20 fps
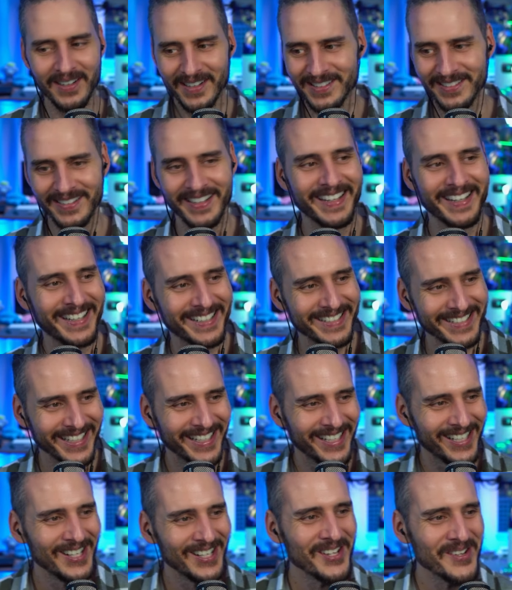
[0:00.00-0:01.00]
It's like, cause,
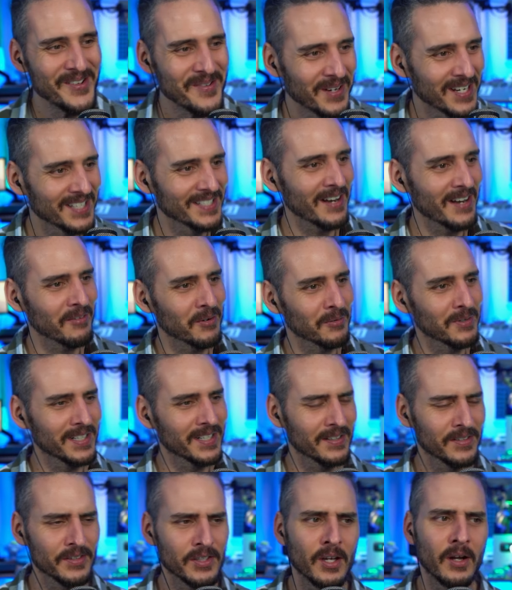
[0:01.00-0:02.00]
cause
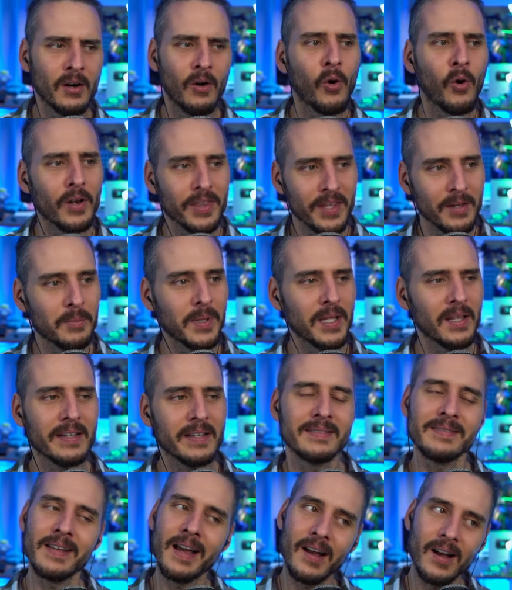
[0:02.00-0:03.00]
everyone, no, or they'd be
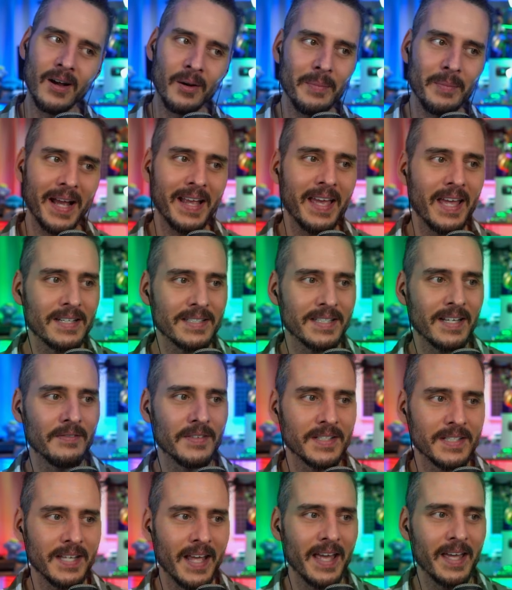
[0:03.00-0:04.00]
like, no, I got a
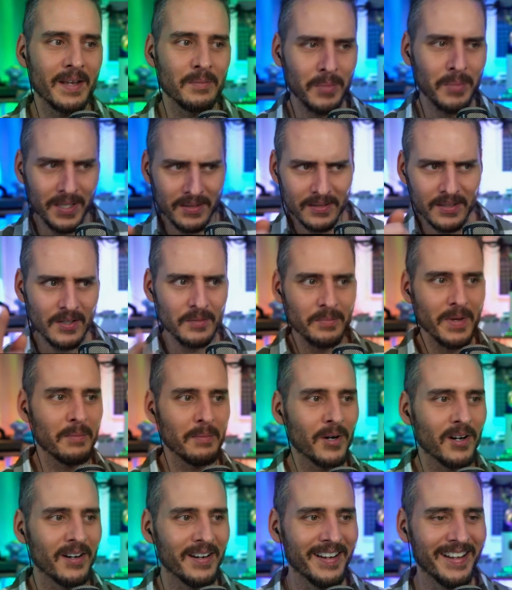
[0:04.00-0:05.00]
710, but good
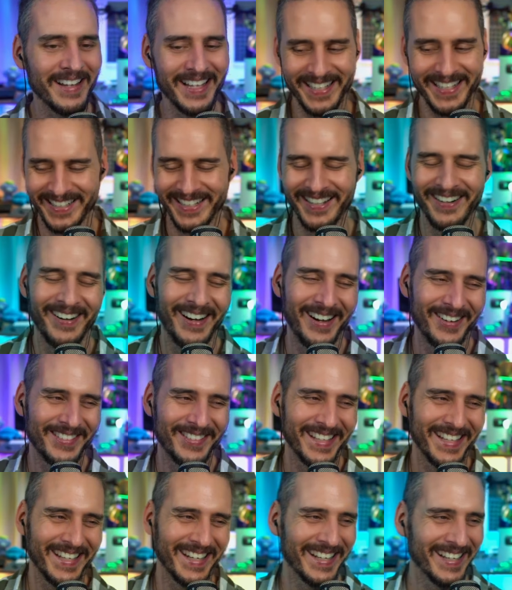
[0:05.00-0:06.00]
memory. no, I'm
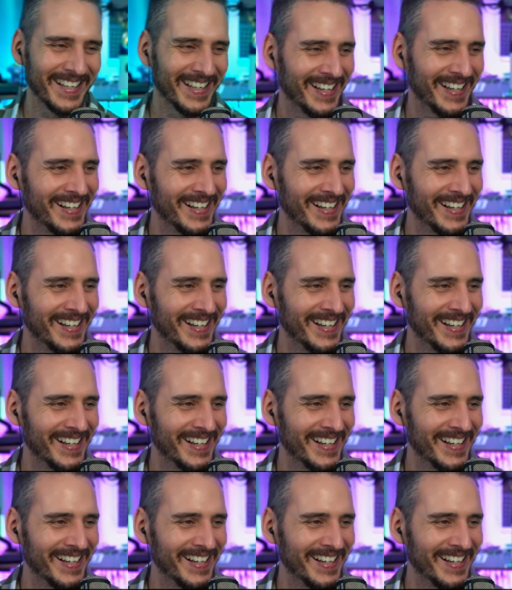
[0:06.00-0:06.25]
kidding.